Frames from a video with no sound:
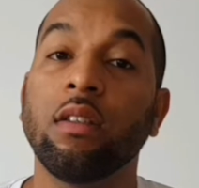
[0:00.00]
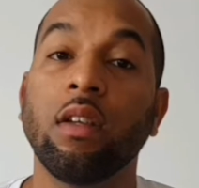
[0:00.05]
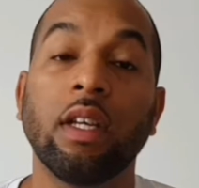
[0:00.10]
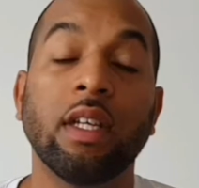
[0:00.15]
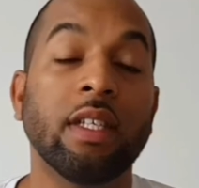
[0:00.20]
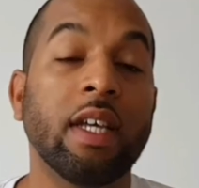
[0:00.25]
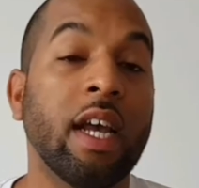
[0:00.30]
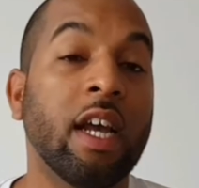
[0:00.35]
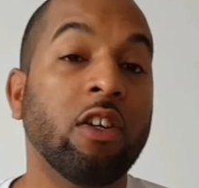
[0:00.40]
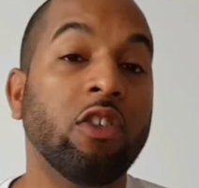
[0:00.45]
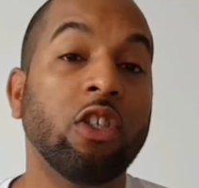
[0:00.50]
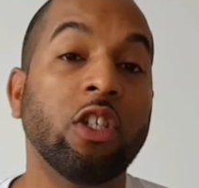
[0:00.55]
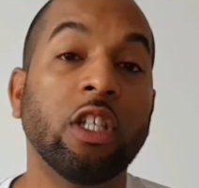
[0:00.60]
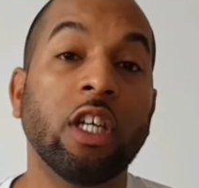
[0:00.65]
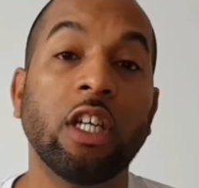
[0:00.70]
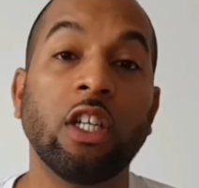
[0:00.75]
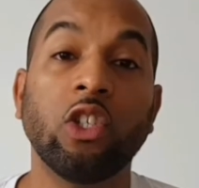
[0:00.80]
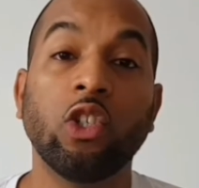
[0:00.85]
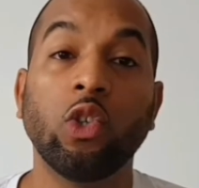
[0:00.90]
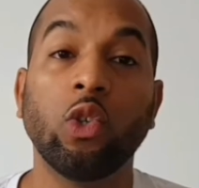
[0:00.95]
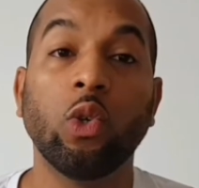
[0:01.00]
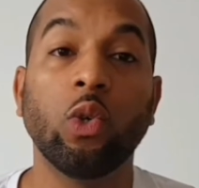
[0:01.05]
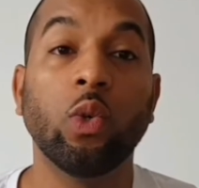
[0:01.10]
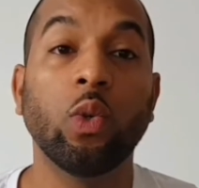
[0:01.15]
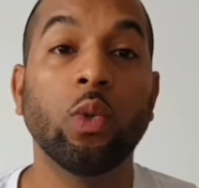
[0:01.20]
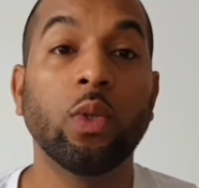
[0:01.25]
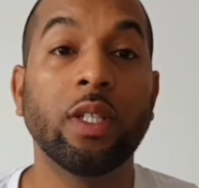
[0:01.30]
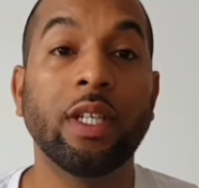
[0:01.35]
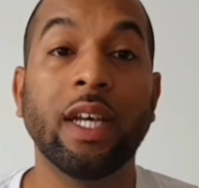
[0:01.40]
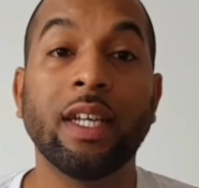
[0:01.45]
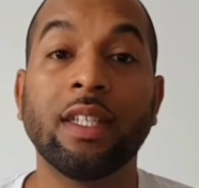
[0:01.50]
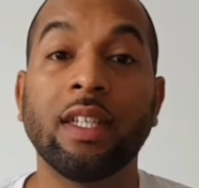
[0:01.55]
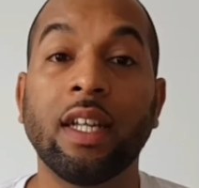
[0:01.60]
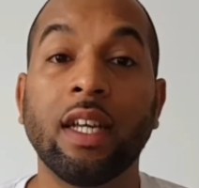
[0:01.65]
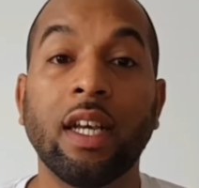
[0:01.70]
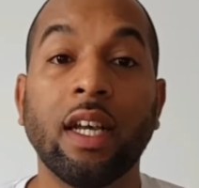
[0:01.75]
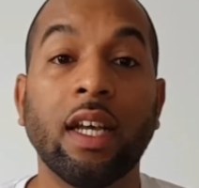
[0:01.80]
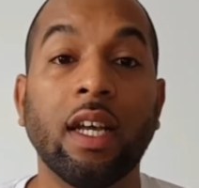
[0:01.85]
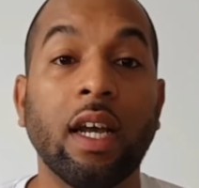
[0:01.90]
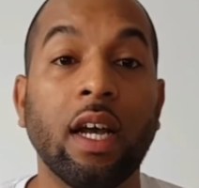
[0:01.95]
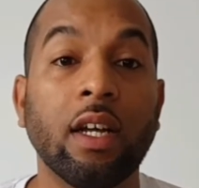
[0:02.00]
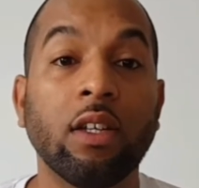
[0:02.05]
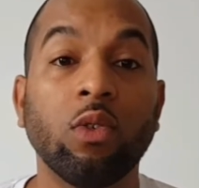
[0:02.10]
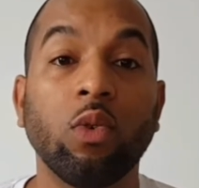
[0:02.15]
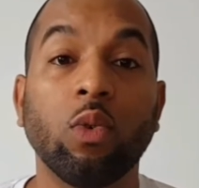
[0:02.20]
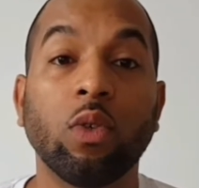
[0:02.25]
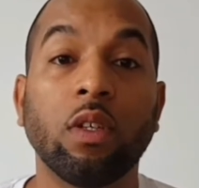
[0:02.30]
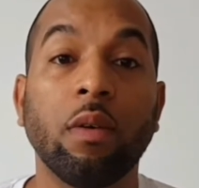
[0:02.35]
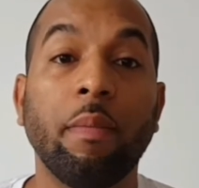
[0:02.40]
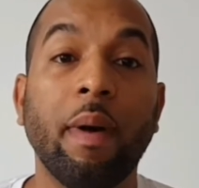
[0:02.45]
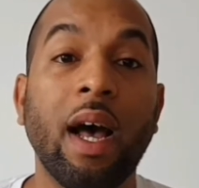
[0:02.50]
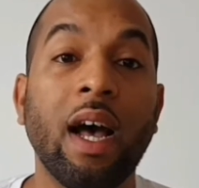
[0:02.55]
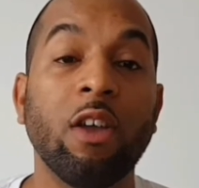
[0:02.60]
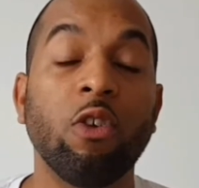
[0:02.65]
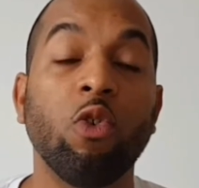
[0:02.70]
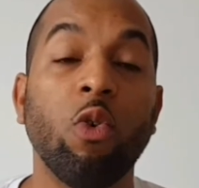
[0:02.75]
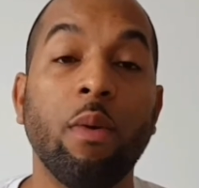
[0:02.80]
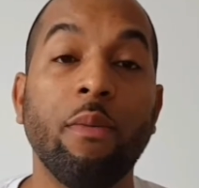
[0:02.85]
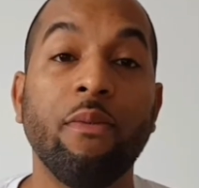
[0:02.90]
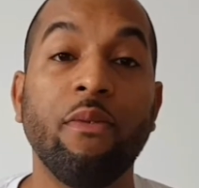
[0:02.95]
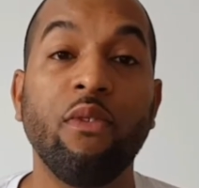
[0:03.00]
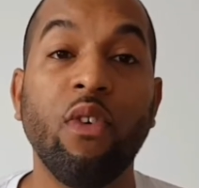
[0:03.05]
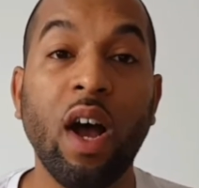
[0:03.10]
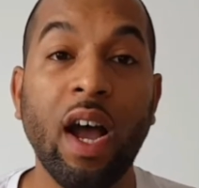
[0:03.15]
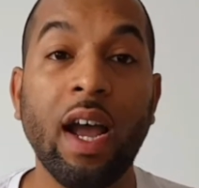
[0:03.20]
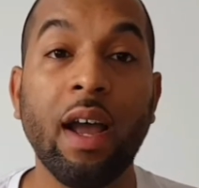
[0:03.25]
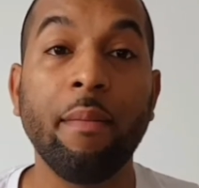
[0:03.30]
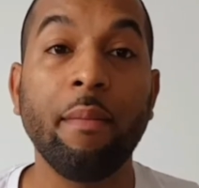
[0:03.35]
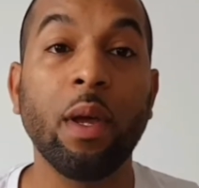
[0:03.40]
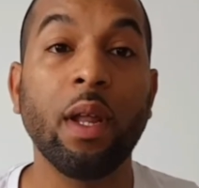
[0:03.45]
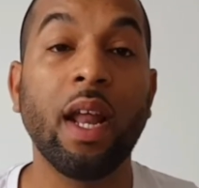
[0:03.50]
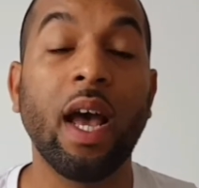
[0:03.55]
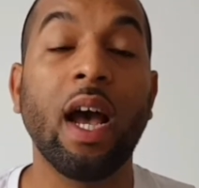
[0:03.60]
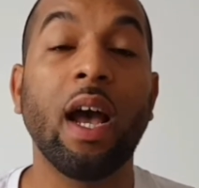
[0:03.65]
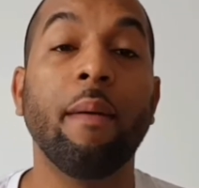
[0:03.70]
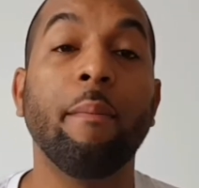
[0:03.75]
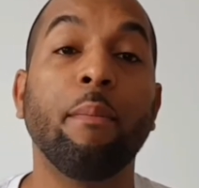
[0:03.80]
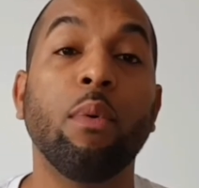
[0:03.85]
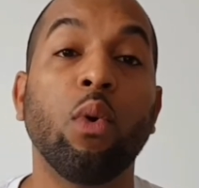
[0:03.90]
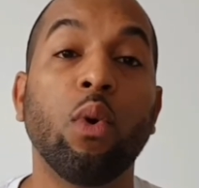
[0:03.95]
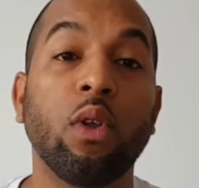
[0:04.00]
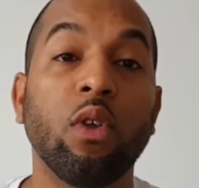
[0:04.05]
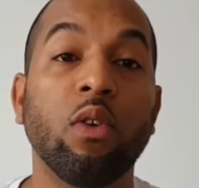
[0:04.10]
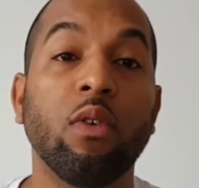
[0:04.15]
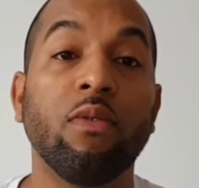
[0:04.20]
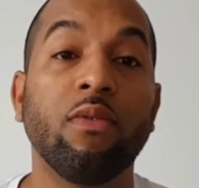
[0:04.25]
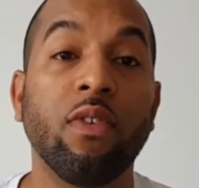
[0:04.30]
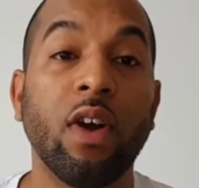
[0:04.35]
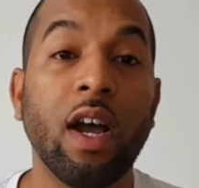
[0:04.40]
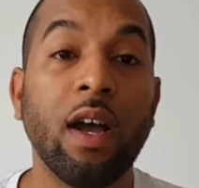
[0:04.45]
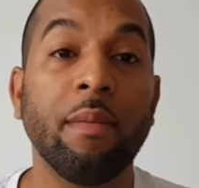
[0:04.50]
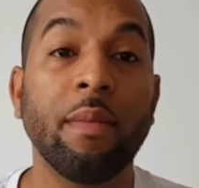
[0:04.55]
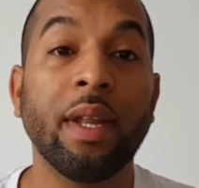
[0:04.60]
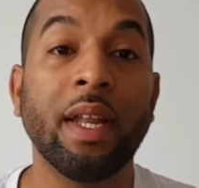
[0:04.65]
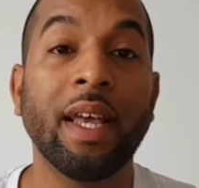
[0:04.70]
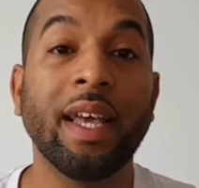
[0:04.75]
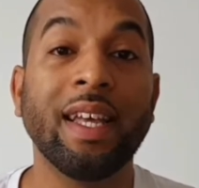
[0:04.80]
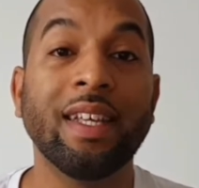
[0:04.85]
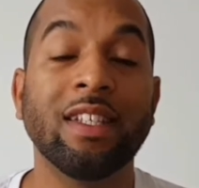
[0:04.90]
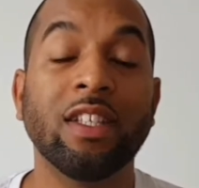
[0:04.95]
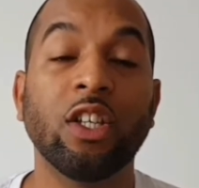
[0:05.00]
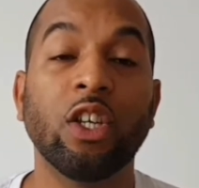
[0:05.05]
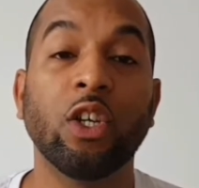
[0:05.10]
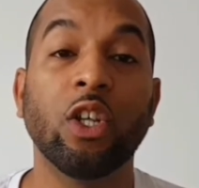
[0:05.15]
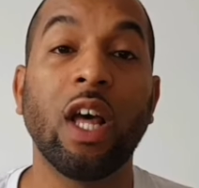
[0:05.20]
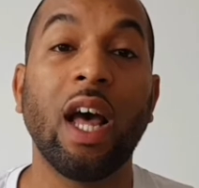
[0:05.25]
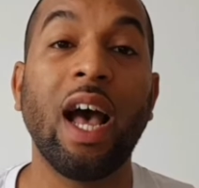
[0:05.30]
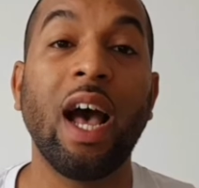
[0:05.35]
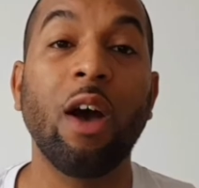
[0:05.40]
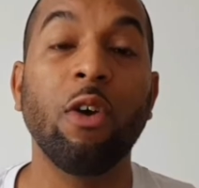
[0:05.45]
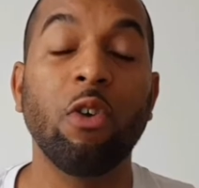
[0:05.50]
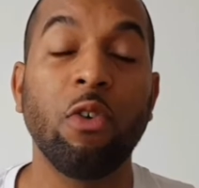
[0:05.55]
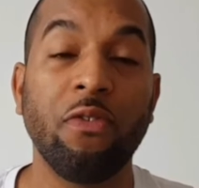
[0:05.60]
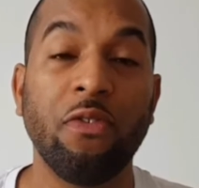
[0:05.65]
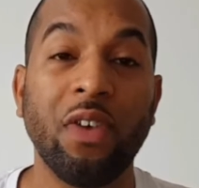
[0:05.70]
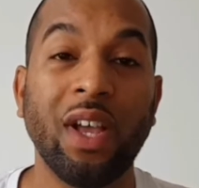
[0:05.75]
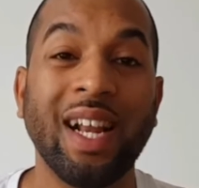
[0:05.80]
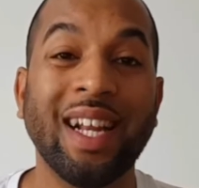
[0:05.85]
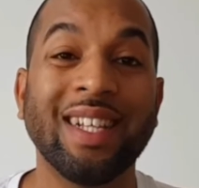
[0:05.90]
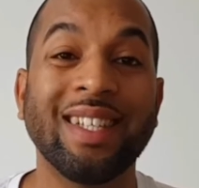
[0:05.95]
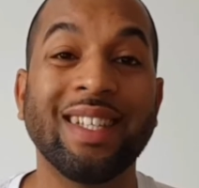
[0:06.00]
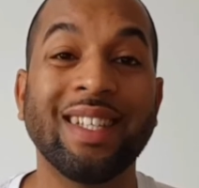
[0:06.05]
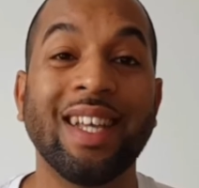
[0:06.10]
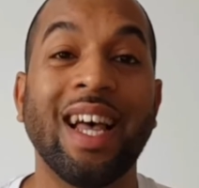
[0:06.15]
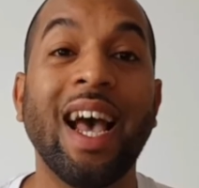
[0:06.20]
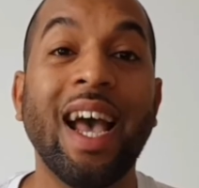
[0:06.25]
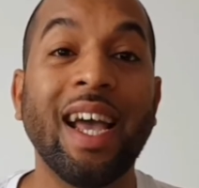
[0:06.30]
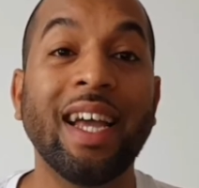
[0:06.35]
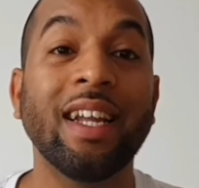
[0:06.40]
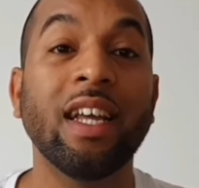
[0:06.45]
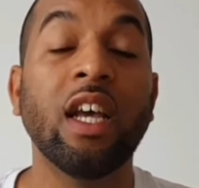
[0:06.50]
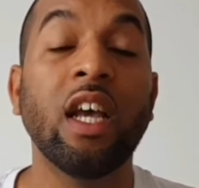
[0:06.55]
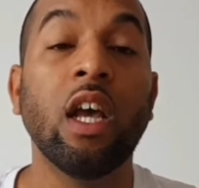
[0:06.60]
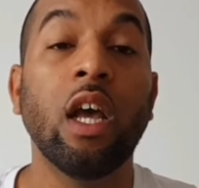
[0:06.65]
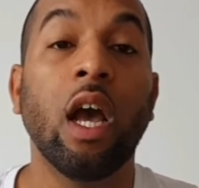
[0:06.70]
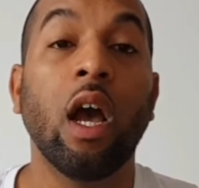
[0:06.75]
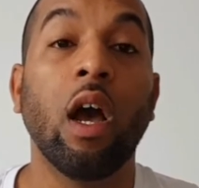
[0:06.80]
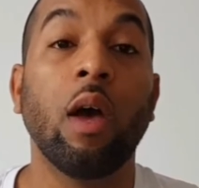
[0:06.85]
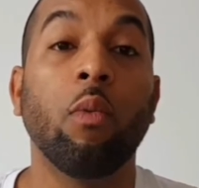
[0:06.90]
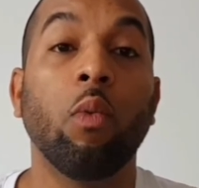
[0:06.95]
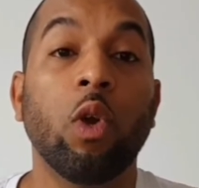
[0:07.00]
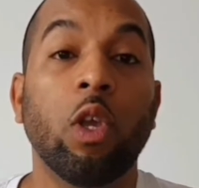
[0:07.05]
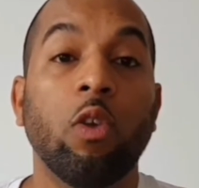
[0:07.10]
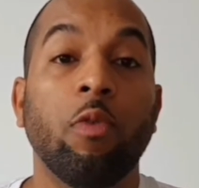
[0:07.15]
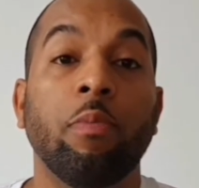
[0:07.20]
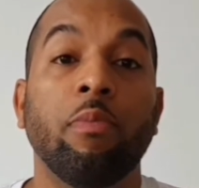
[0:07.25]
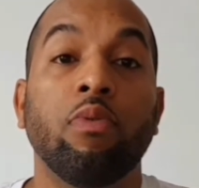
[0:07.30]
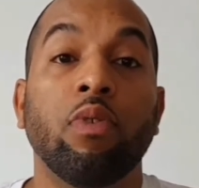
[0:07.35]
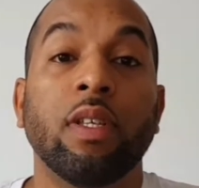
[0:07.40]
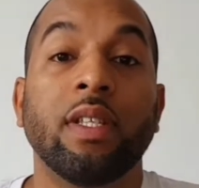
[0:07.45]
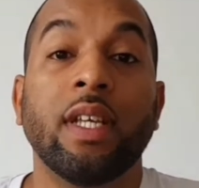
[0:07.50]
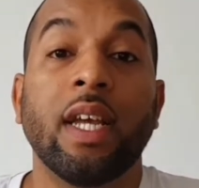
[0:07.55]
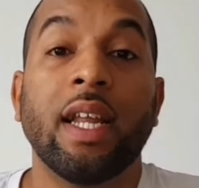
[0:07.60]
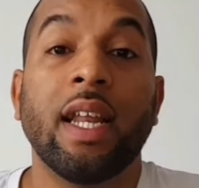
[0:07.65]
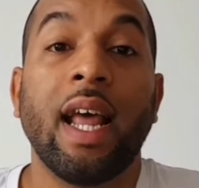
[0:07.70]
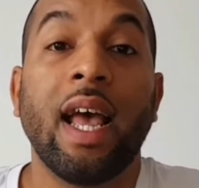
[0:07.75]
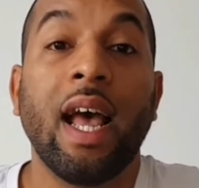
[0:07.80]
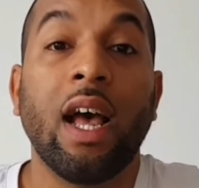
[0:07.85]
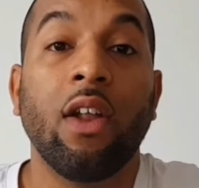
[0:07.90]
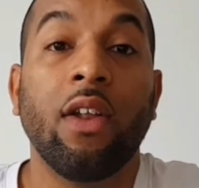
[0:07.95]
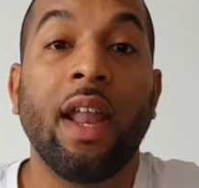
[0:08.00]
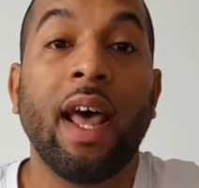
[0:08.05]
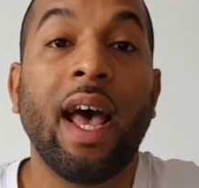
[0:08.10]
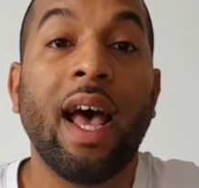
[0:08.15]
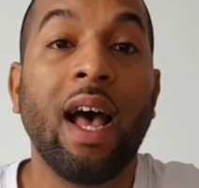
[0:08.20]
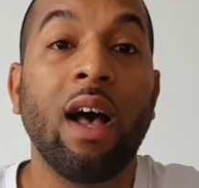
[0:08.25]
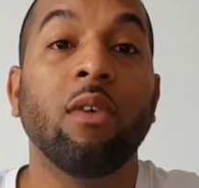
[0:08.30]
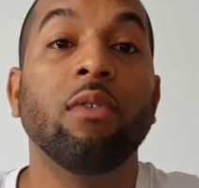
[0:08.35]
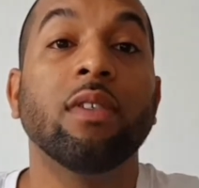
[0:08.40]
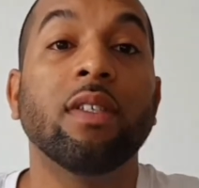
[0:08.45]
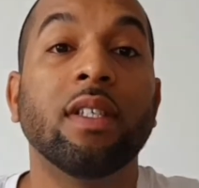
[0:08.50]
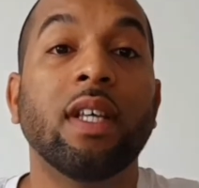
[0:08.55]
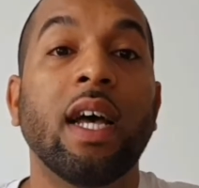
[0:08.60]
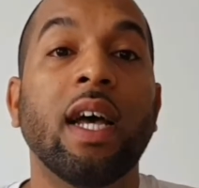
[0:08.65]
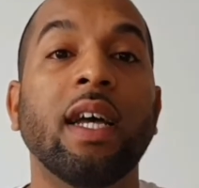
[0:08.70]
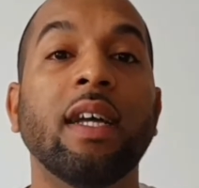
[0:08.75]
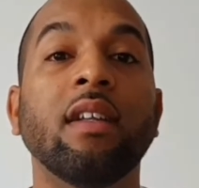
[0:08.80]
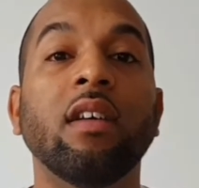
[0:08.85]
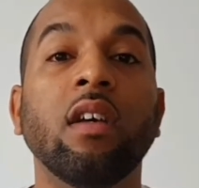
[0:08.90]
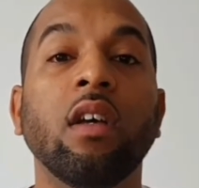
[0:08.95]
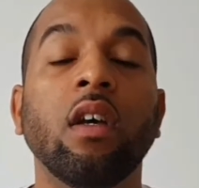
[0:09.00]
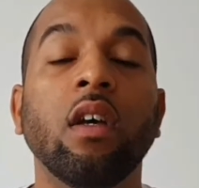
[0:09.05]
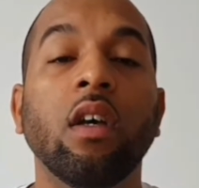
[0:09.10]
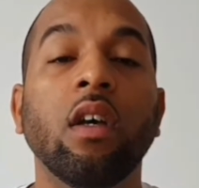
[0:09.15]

It's Andrew J. Jules. Yesterday, I talked about your environment, how important your environment is to how you feel inside and what you present on the outside.